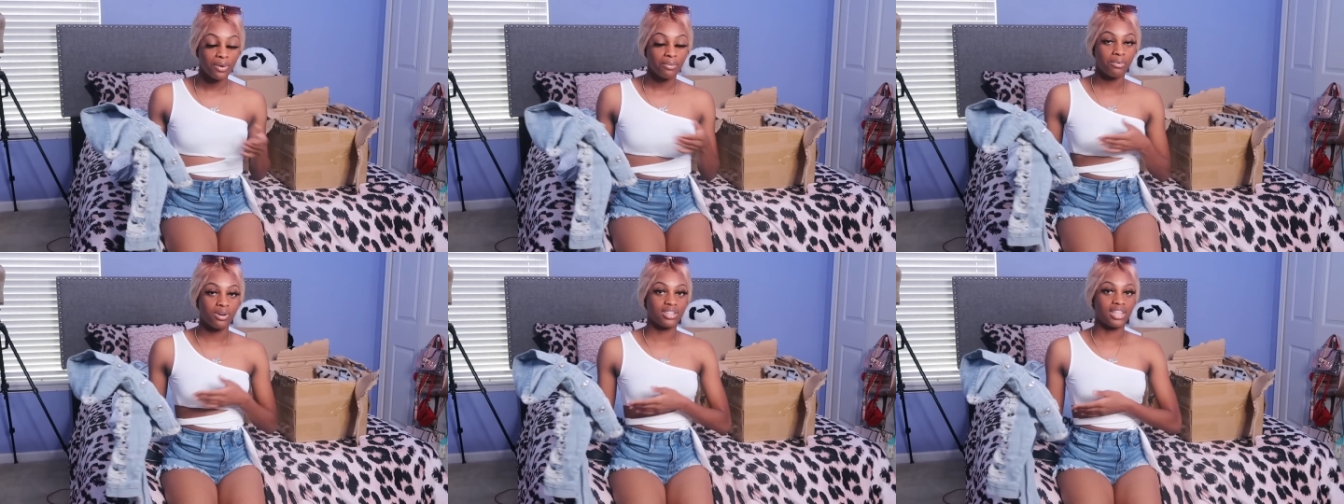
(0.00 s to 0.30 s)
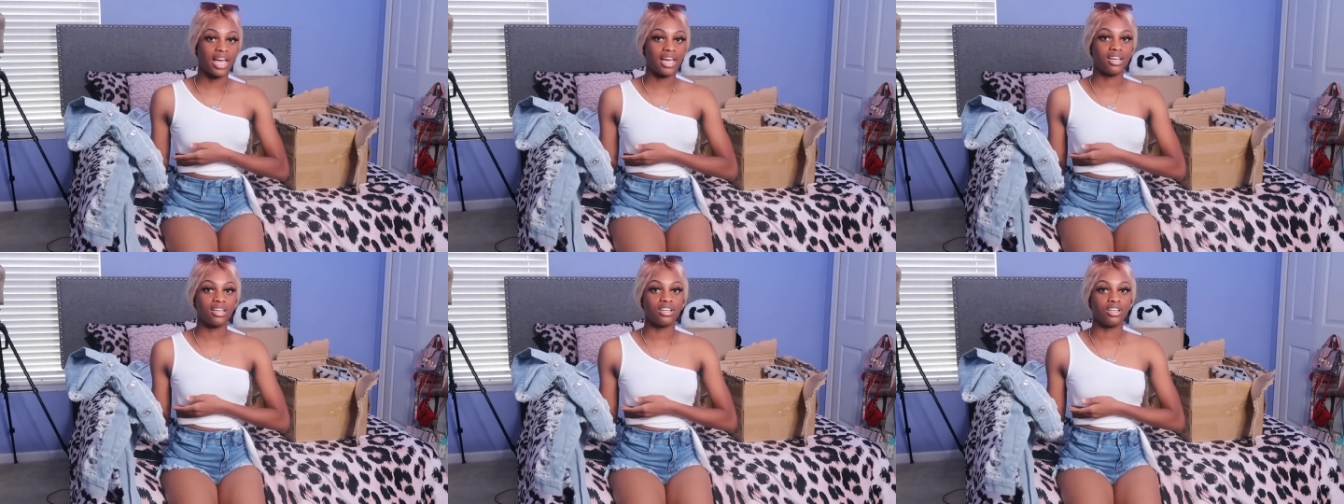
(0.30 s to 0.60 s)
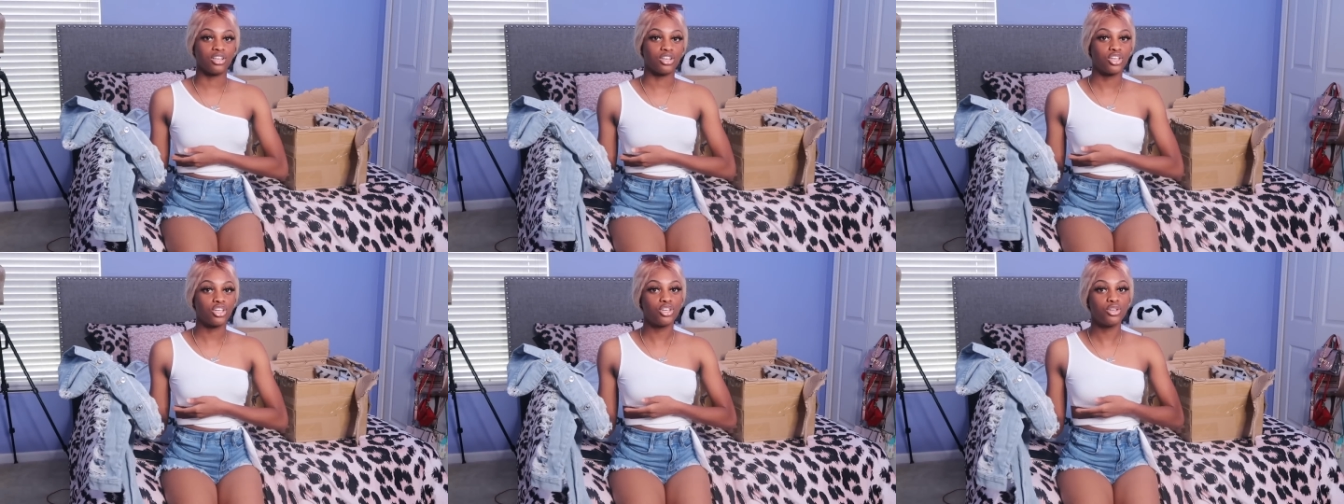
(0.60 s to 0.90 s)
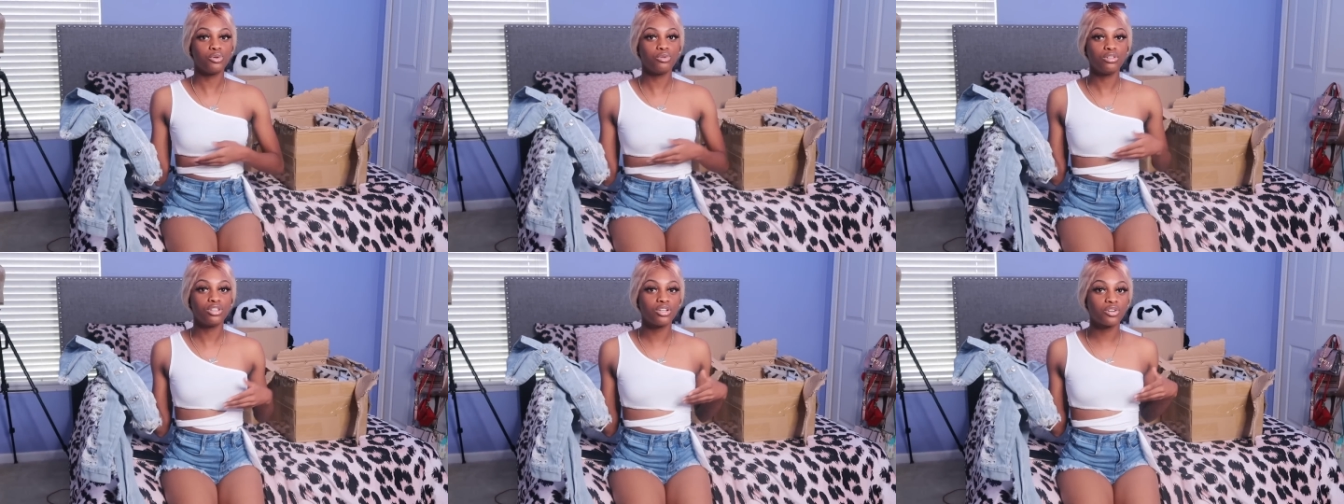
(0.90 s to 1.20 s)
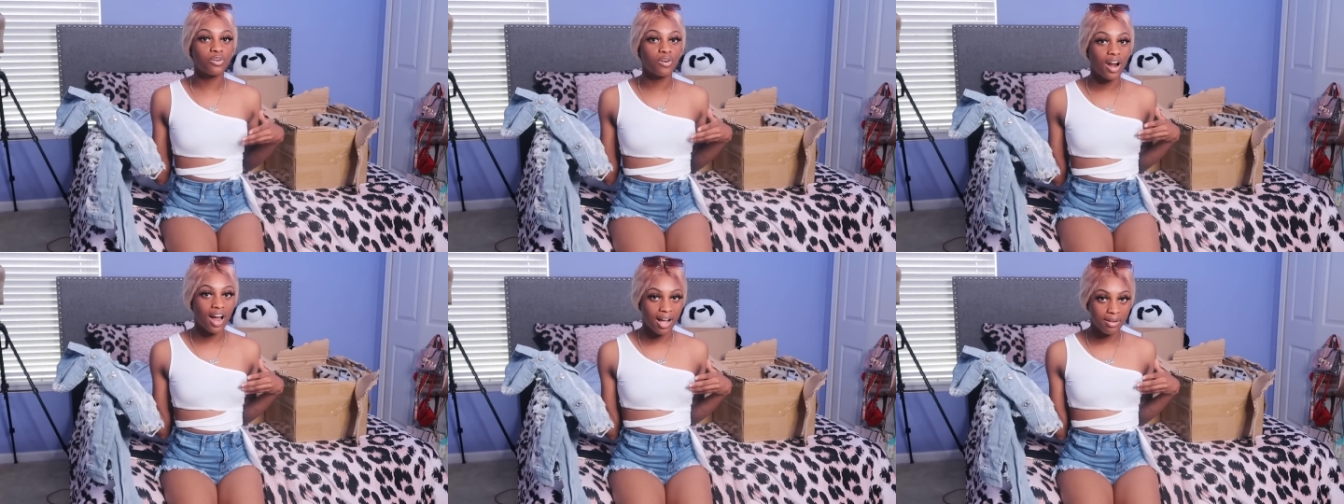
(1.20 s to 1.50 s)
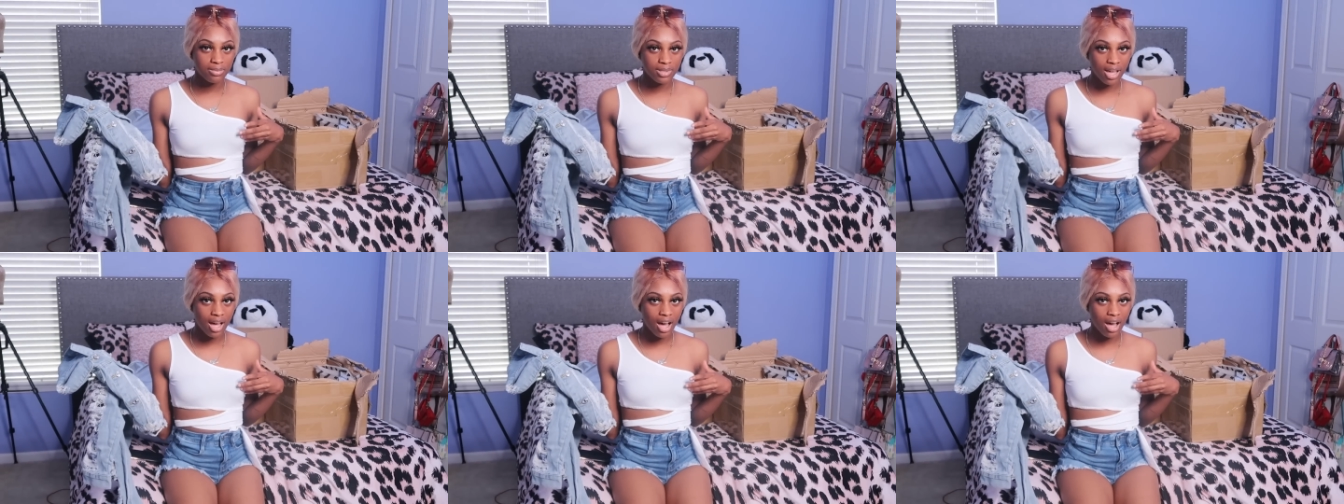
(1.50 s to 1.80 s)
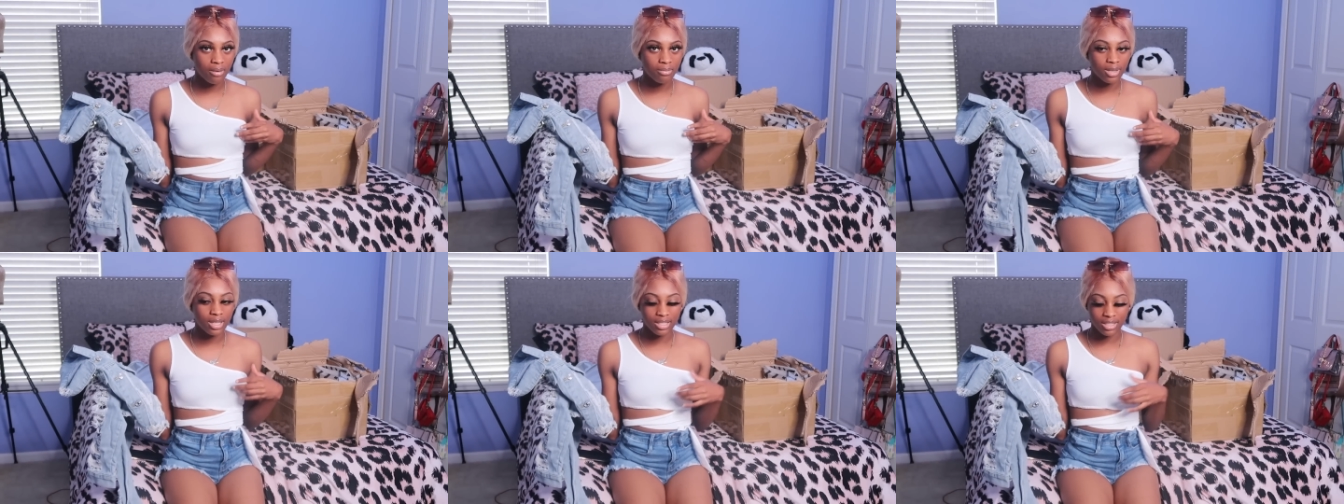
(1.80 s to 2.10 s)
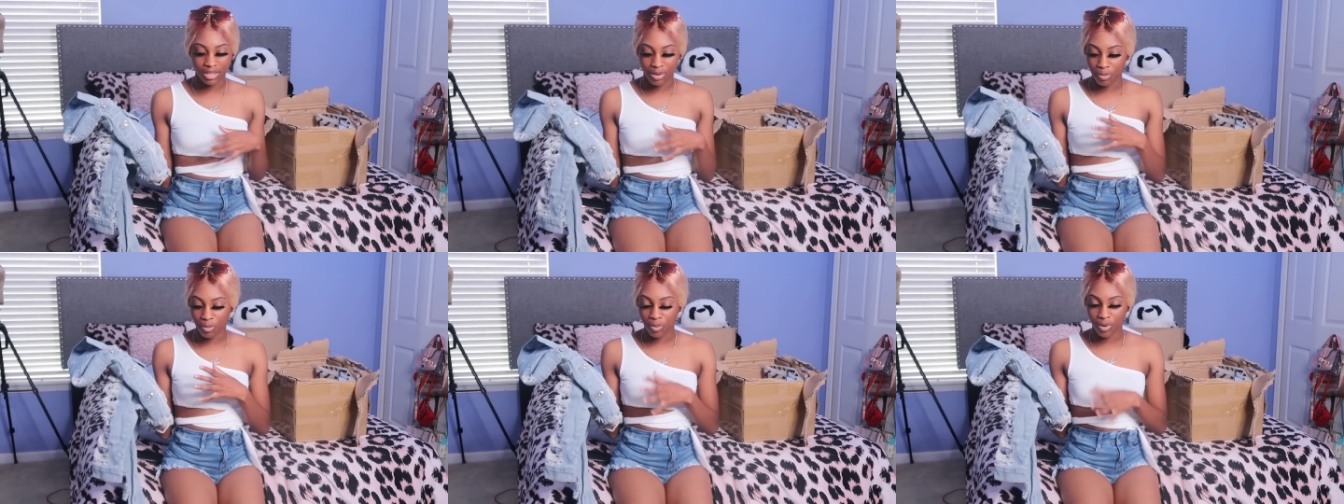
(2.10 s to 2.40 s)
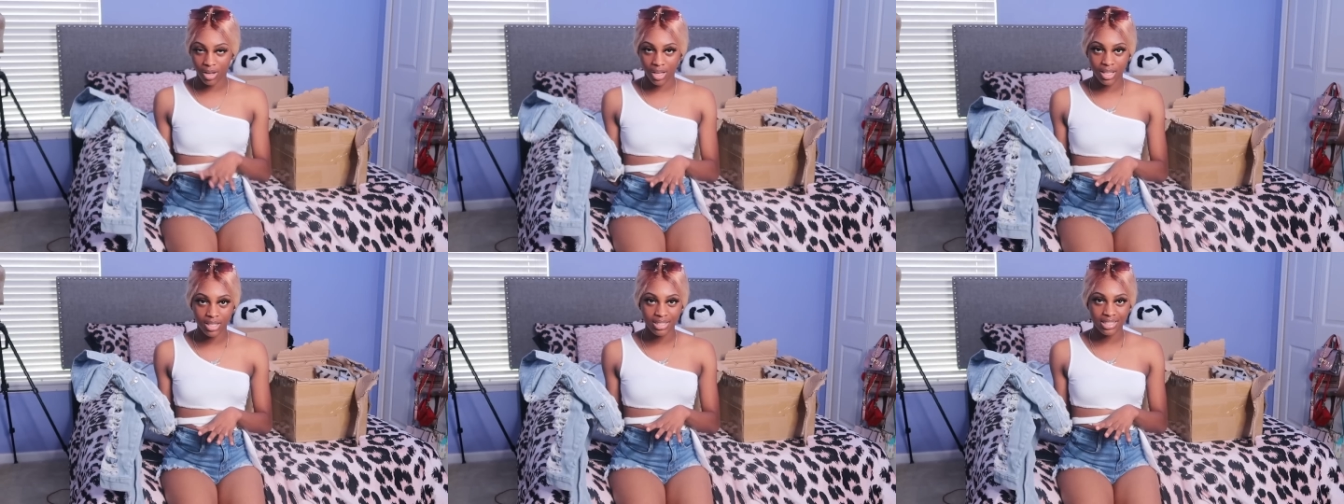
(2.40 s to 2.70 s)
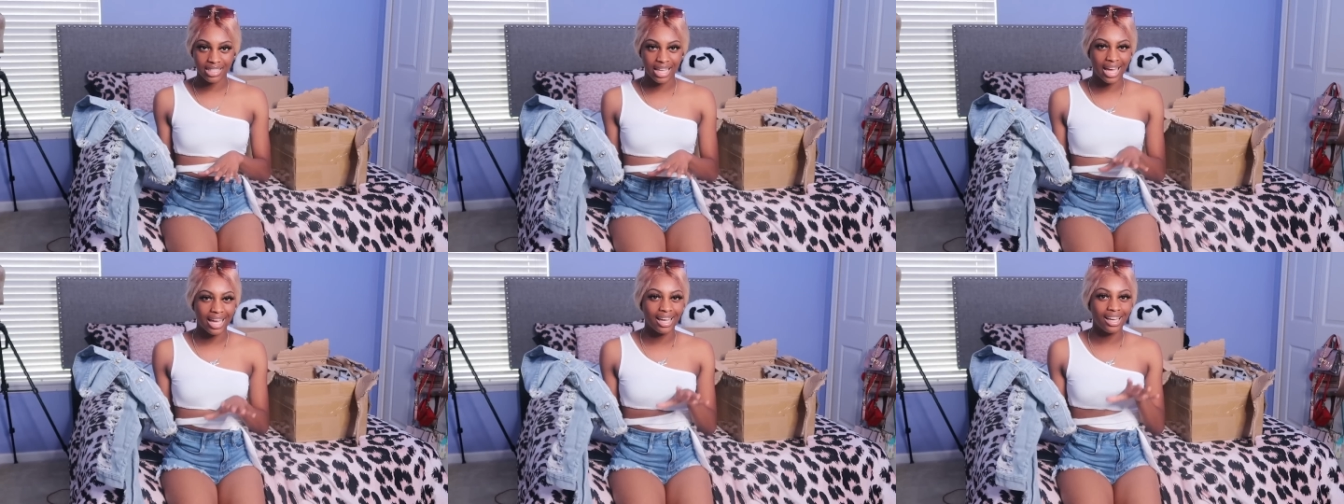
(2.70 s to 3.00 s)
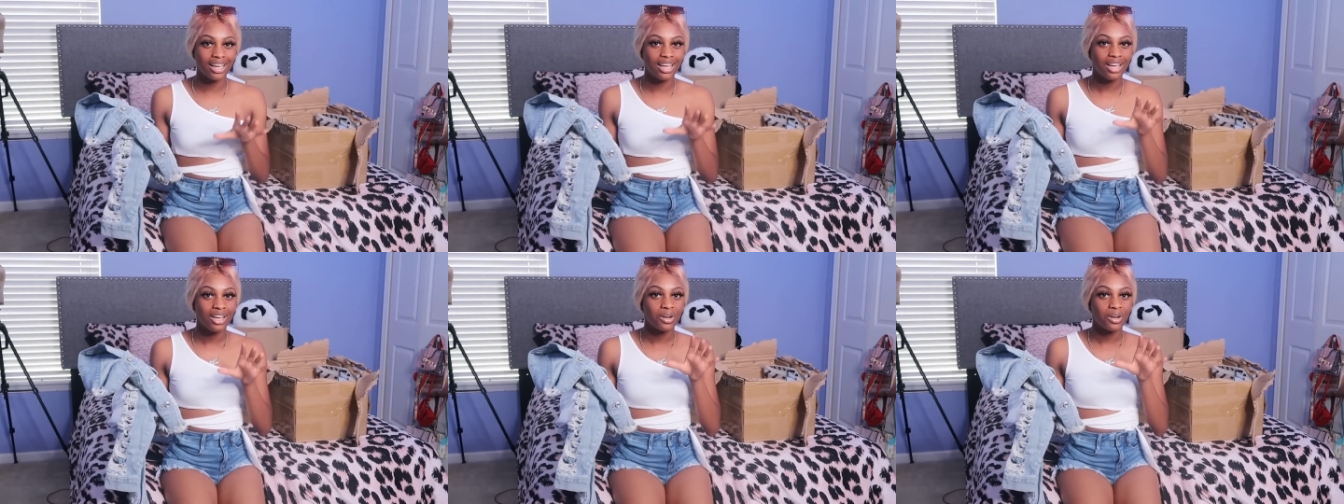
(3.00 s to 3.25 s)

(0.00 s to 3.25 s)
with like a cute little crop top and some ones, like